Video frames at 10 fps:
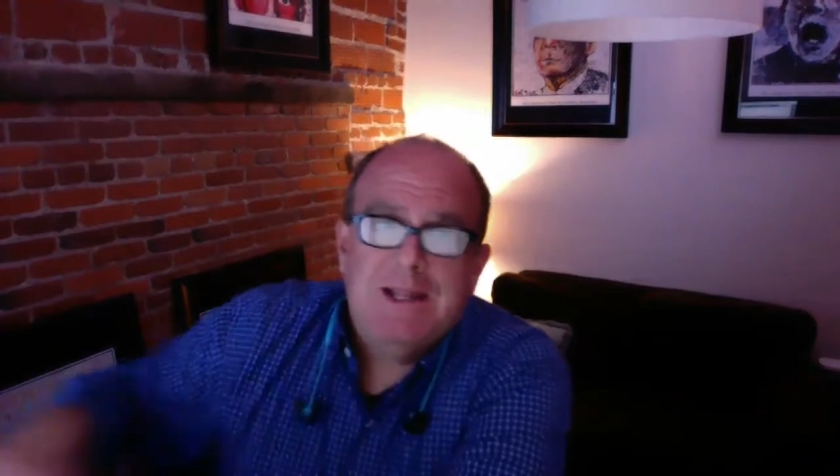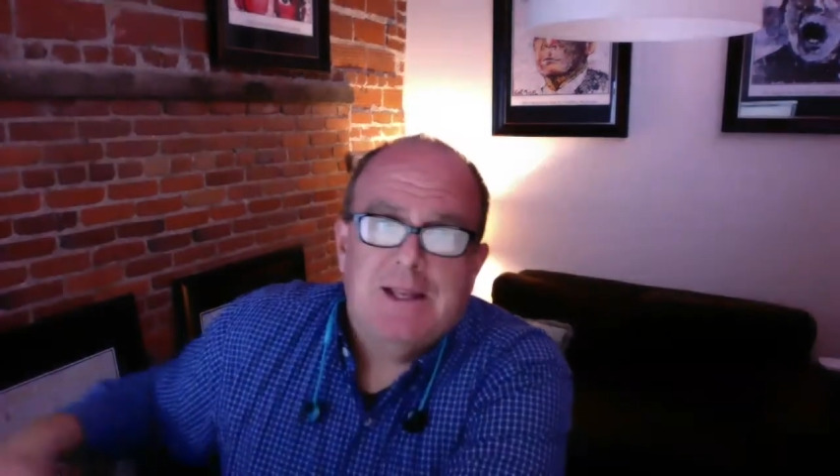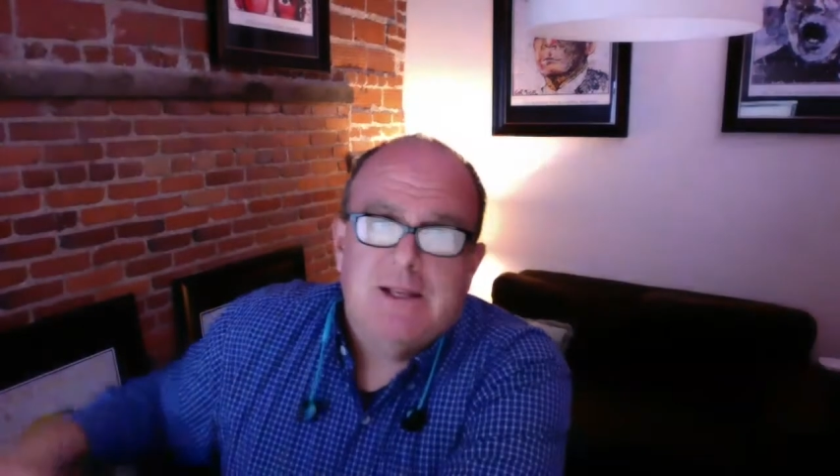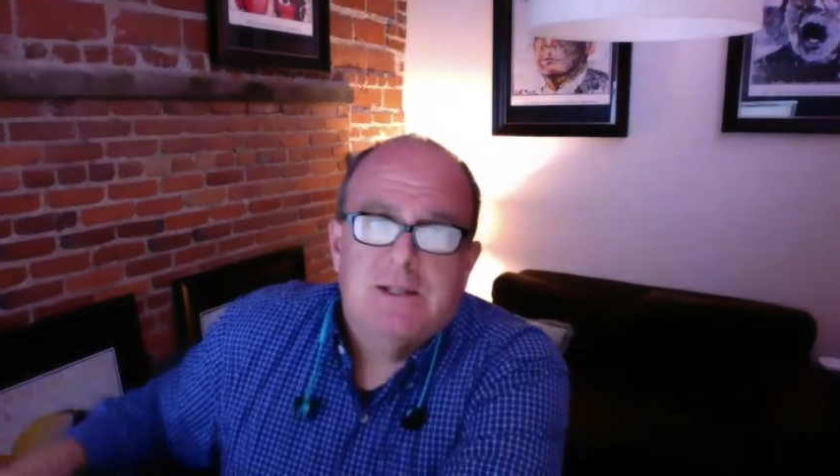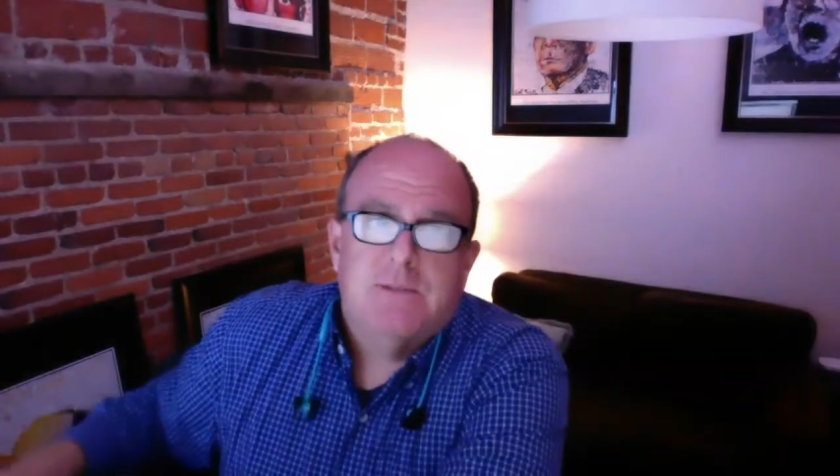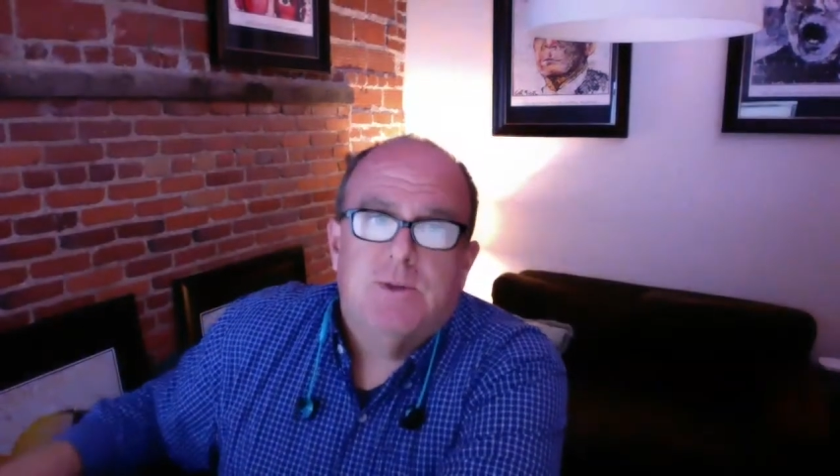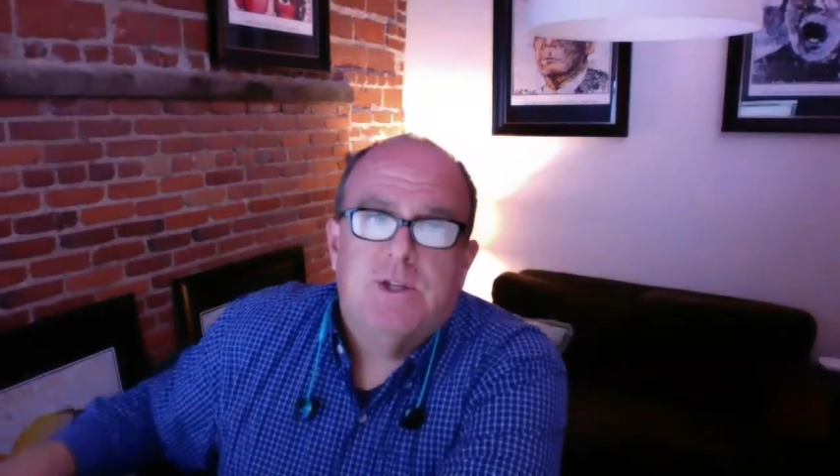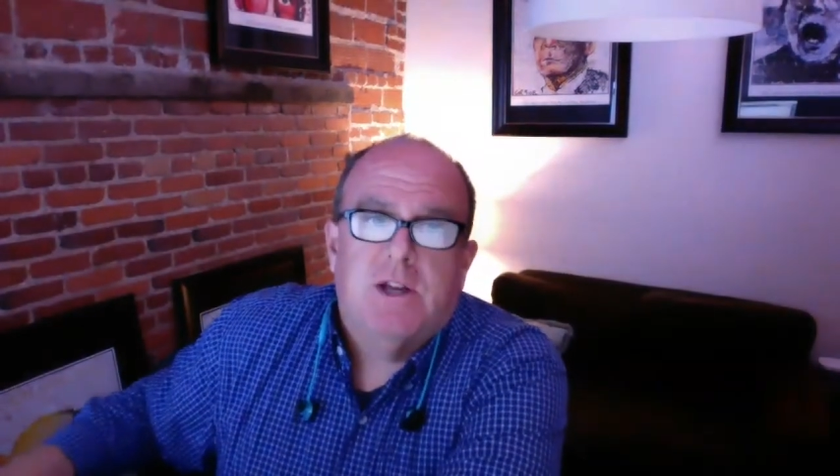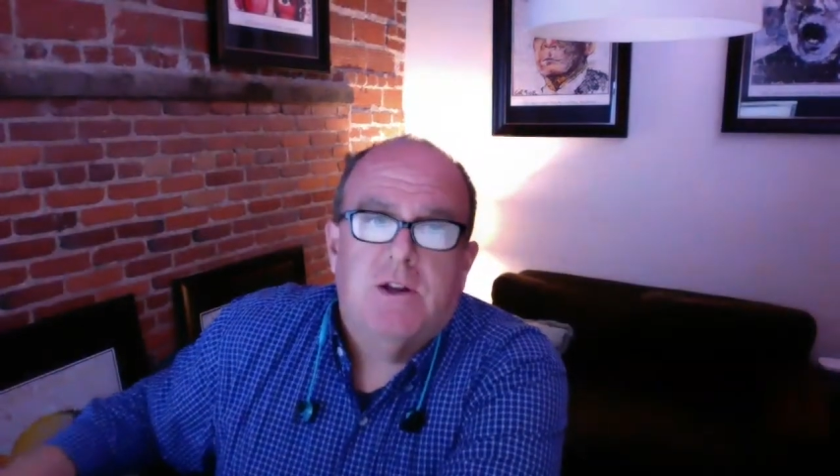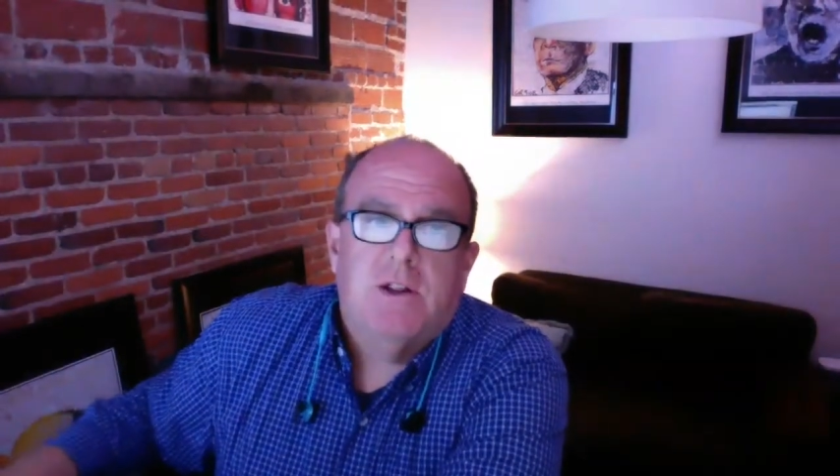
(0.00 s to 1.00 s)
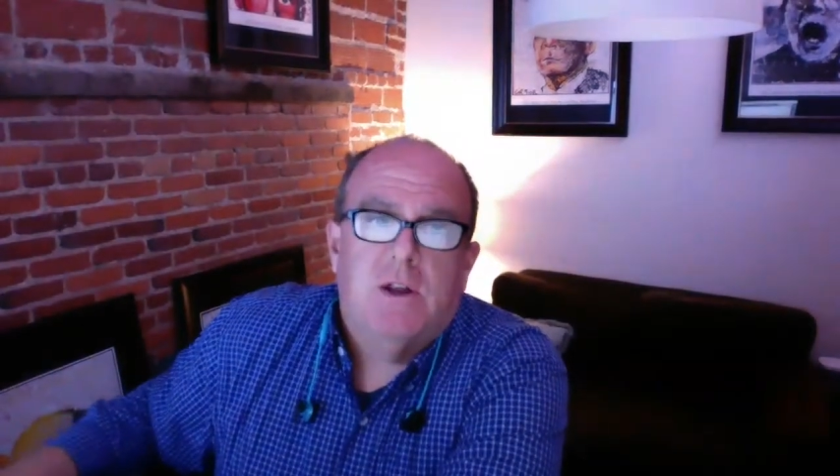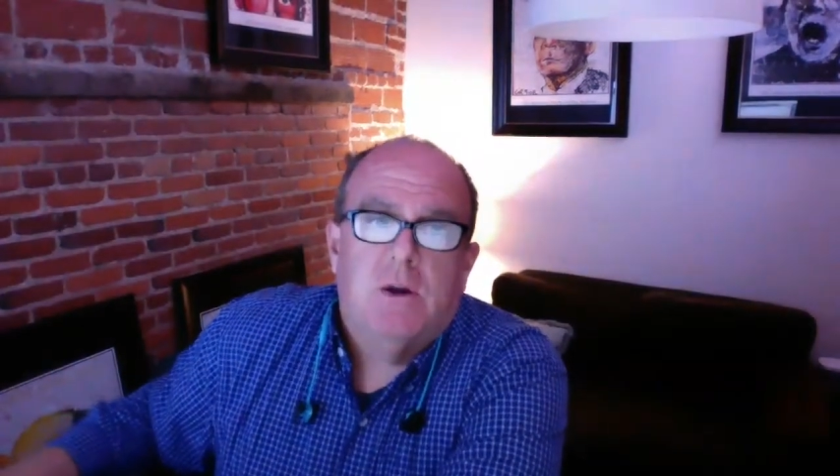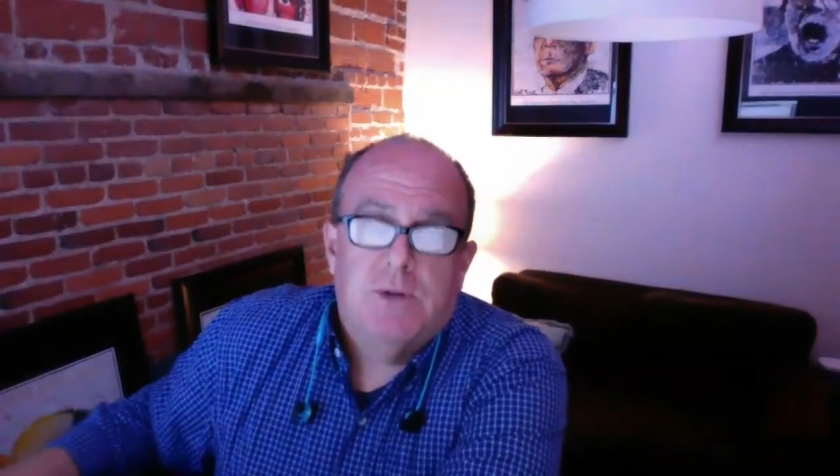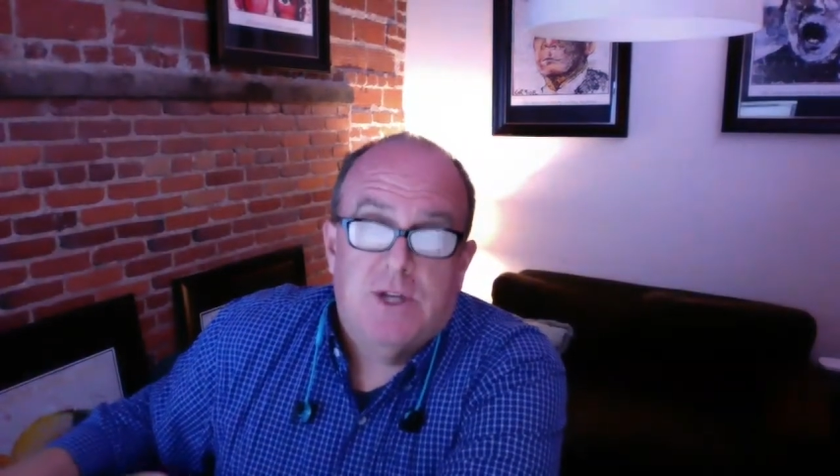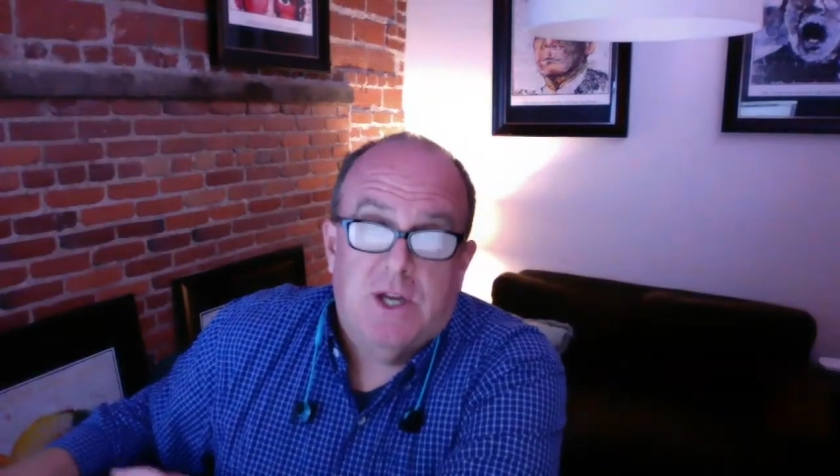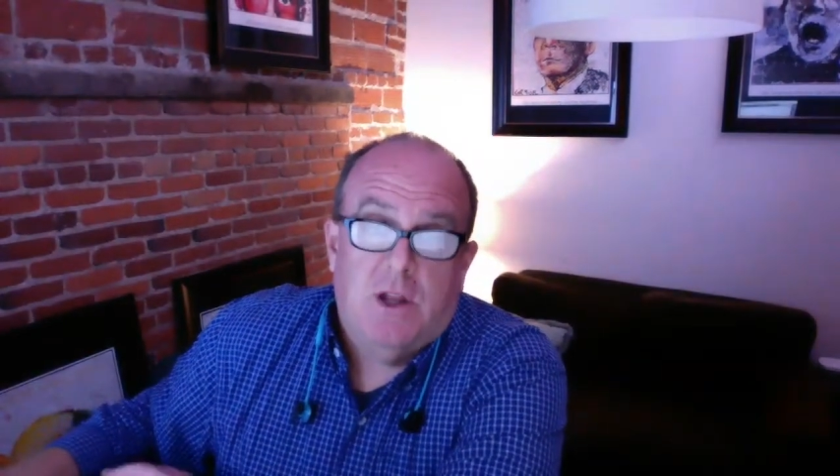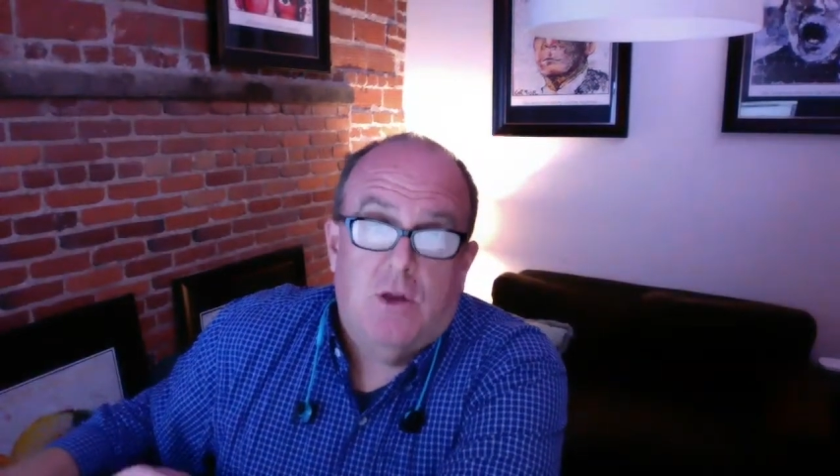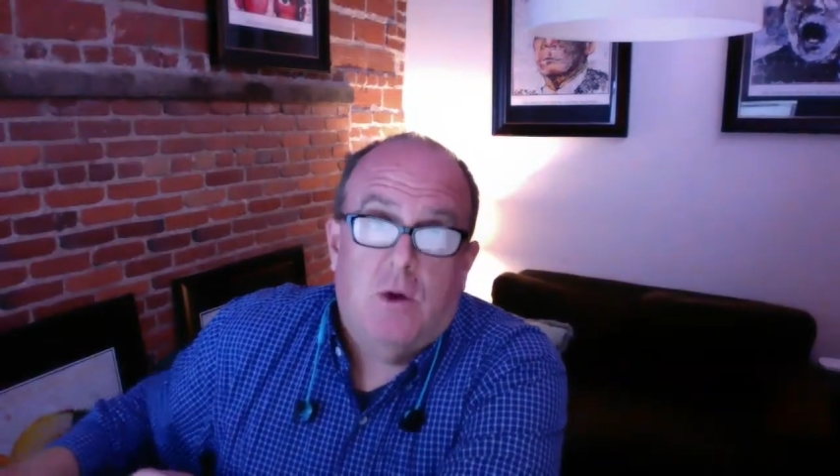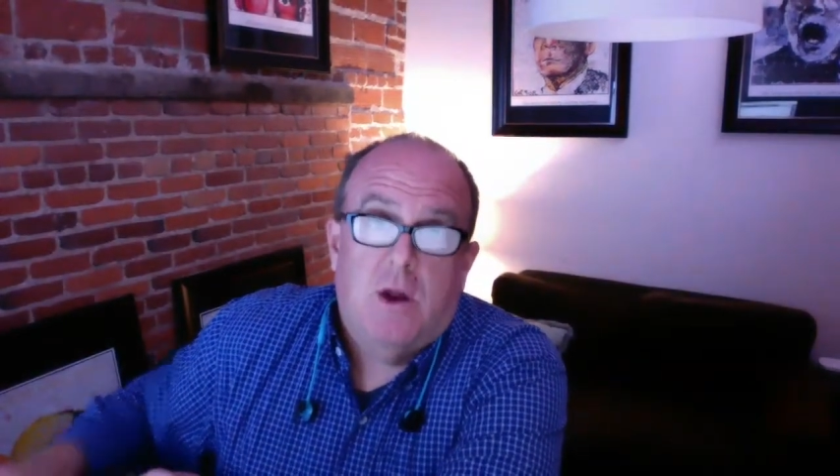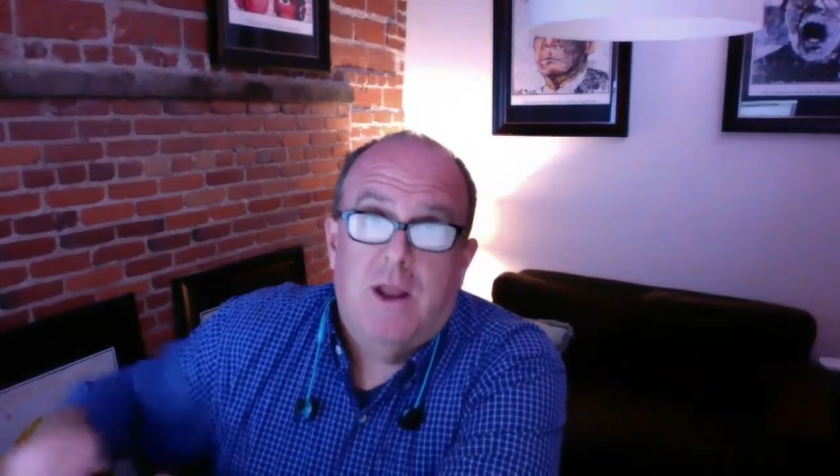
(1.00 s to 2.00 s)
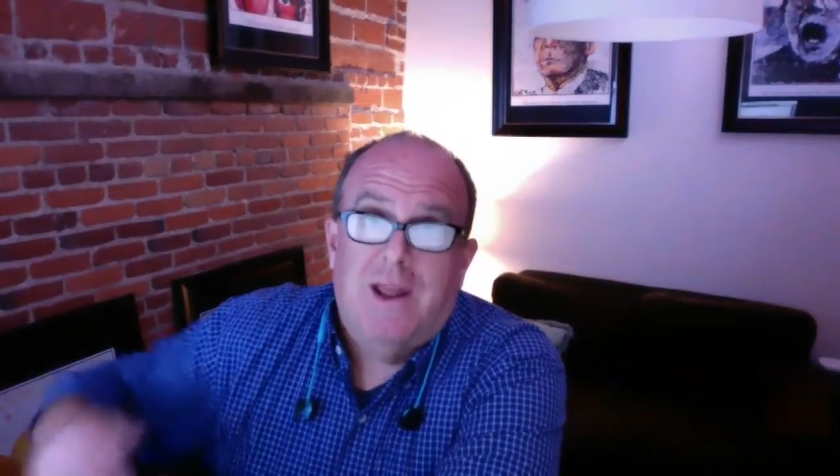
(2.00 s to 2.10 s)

this particular one,